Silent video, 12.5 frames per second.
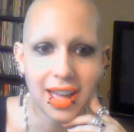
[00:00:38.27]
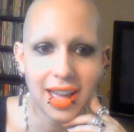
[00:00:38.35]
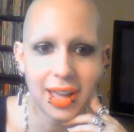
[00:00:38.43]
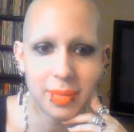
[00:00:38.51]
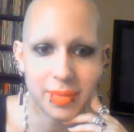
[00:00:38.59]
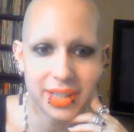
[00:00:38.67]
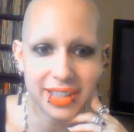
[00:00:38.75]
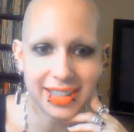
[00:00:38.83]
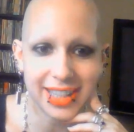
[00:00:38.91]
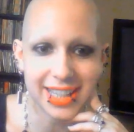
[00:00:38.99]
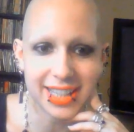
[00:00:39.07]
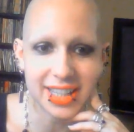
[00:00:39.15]
I'm a little
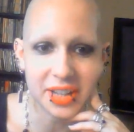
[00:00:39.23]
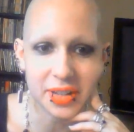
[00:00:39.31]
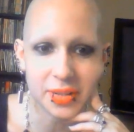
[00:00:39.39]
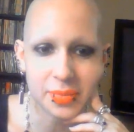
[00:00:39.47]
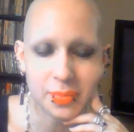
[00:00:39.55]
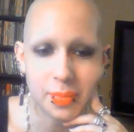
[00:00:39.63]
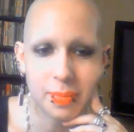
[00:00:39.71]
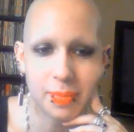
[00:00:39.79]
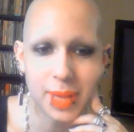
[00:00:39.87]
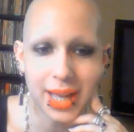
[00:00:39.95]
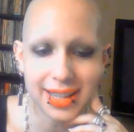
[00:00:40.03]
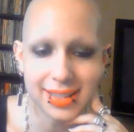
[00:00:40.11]
irritated,
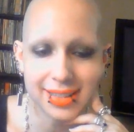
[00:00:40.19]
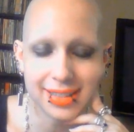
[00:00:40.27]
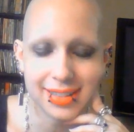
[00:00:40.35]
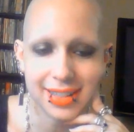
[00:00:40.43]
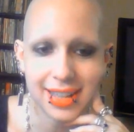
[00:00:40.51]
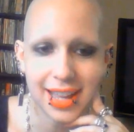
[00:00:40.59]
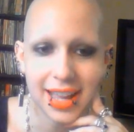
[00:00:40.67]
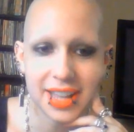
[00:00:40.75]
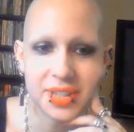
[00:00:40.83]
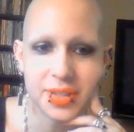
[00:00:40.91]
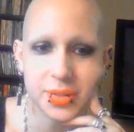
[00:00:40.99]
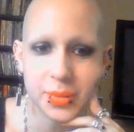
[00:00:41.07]
but I
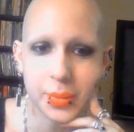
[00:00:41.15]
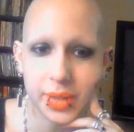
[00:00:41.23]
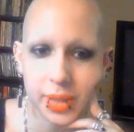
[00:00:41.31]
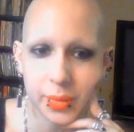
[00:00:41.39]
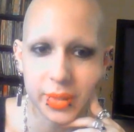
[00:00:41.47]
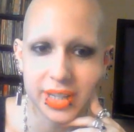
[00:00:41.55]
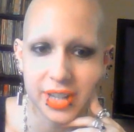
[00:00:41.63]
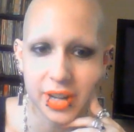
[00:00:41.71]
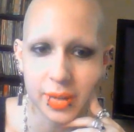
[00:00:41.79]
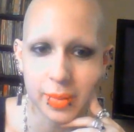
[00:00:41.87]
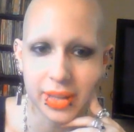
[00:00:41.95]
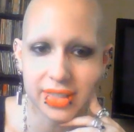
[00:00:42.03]
still really want to
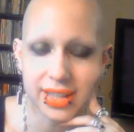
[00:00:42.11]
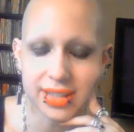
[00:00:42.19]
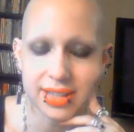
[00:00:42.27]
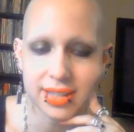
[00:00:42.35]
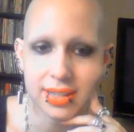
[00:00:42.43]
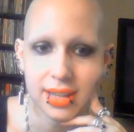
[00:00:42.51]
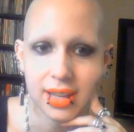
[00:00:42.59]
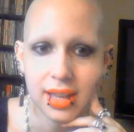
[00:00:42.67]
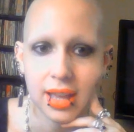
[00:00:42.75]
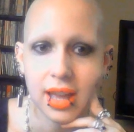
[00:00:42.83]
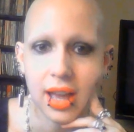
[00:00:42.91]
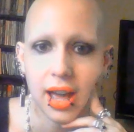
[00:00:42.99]
talk about this.
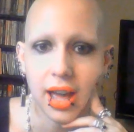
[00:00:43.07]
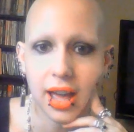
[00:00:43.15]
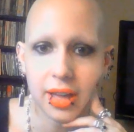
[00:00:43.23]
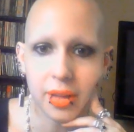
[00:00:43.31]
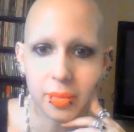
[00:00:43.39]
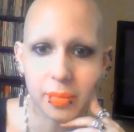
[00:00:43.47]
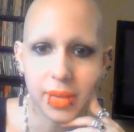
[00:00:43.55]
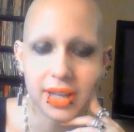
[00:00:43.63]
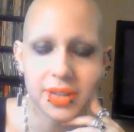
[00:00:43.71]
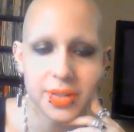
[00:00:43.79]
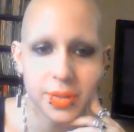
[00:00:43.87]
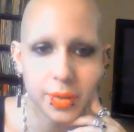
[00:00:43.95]
I
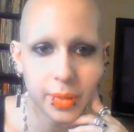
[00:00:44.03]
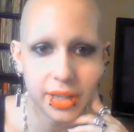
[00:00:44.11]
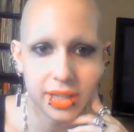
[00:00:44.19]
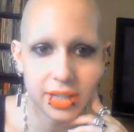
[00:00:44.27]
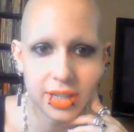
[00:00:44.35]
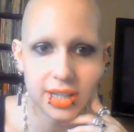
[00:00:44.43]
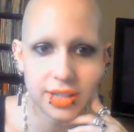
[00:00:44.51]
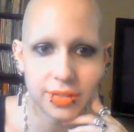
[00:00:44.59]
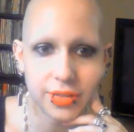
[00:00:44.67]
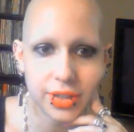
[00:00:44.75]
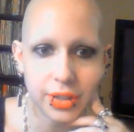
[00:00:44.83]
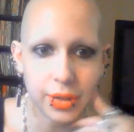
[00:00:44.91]
also apologize
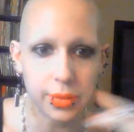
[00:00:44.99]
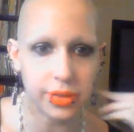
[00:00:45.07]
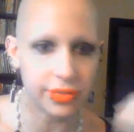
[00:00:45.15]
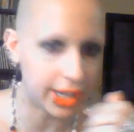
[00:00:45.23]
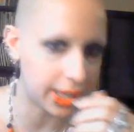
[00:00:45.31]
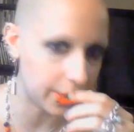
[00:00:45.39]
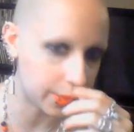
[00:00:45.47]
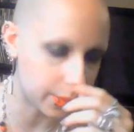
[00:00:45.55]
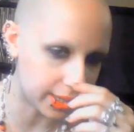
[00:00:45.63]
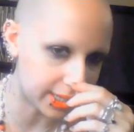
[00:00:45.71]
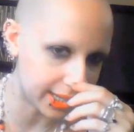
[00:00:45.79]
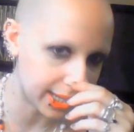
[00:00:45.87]
for the lower video
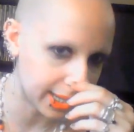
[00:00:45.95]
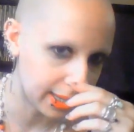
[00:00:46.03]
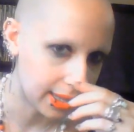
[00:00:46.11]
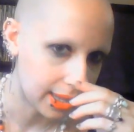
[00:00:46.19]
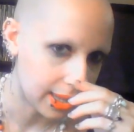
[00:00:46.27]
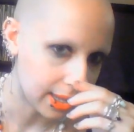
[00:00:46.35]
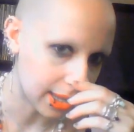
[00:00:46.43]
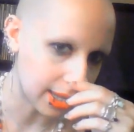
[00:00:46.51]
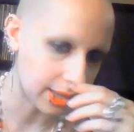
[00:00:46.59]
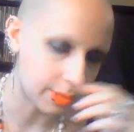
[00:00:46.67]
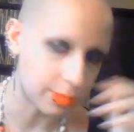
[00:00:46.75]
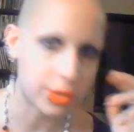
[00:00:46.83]
quality.
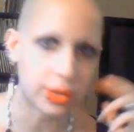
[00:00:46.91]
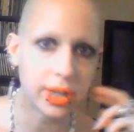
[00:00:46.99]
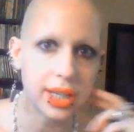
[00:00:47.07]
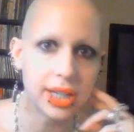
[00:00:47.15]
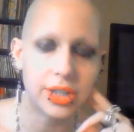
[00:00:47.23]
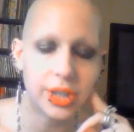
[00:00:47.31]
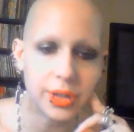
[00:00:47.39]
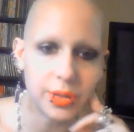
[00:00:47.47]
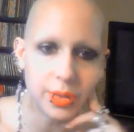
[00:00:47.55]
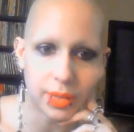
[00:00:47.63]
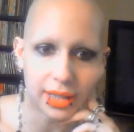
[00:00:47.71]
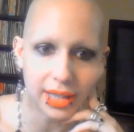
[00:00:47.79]
I'm trying to
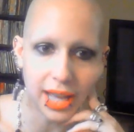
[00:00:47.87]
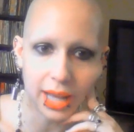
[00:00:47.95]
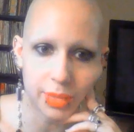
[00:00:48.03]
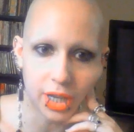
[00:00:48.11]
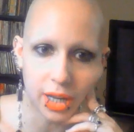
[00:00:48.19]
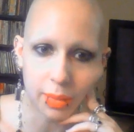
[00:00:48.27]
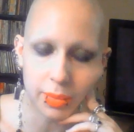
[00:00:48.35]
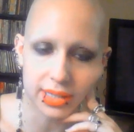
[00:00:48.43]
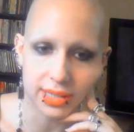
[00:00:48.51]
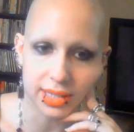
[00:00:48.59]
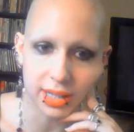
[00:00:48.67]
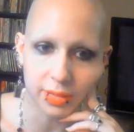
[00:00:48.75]
use my laptop
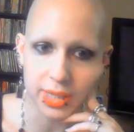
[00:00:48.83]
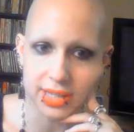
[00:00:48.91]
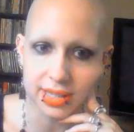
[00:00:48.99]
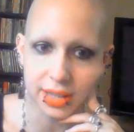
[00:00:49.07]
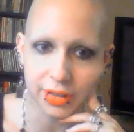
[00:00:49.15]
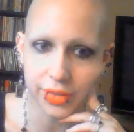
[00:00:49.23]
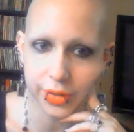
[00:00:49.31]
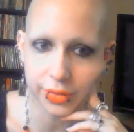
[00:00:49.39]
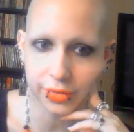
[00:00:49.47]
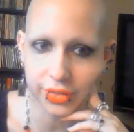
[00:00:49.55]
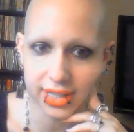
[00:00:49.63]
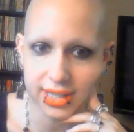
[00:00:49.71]
instead of my cell phone
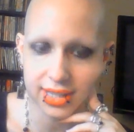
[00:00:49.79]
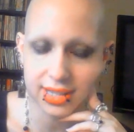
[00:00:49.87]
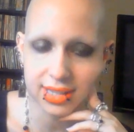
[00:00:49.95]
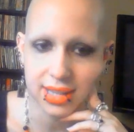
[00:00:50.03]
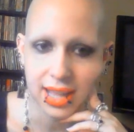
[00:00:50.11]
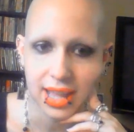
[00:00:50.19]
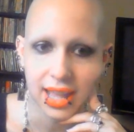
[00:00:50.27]
for this,